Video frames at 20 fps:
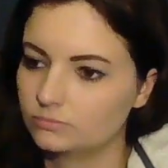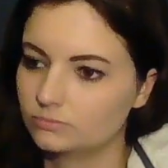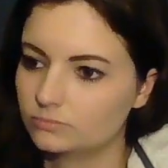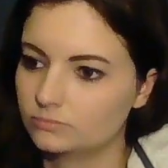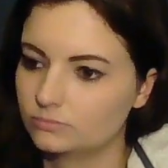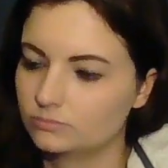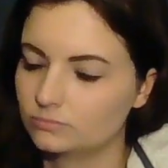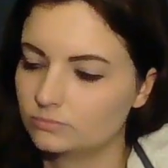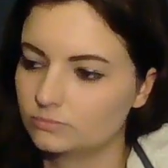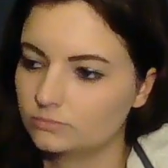
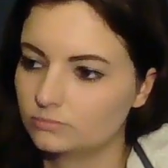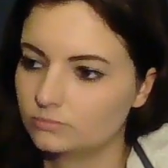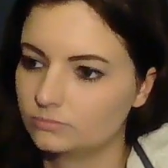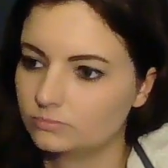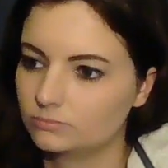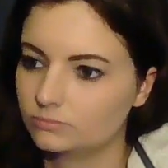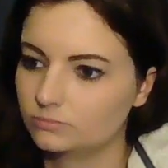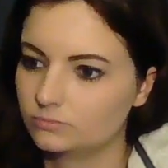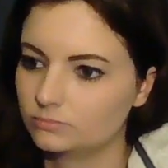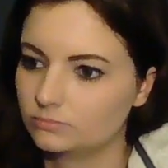
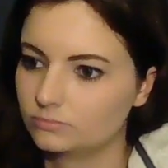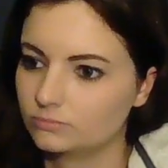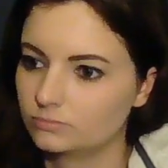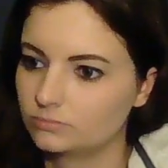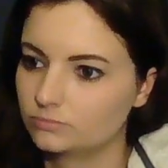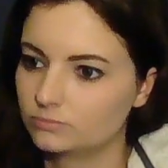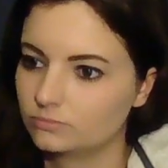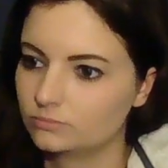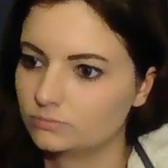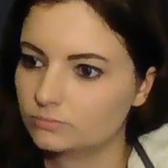
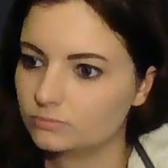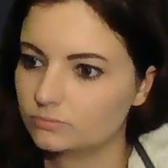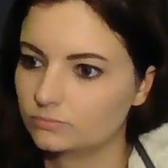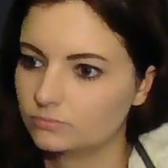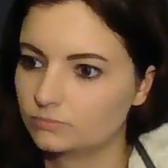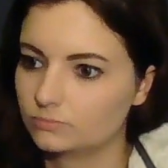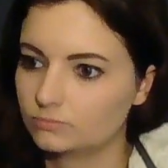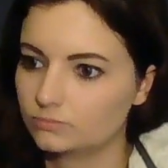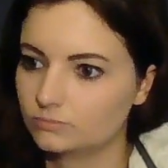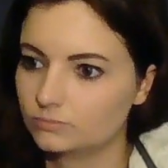
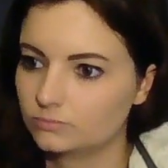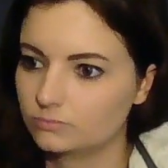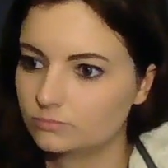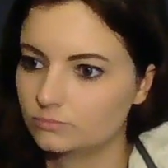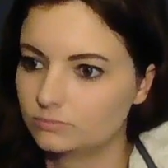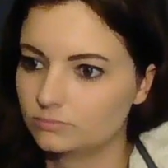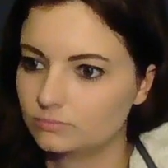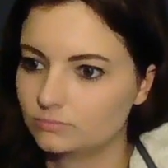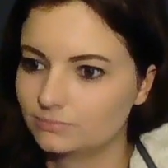(no one is talking)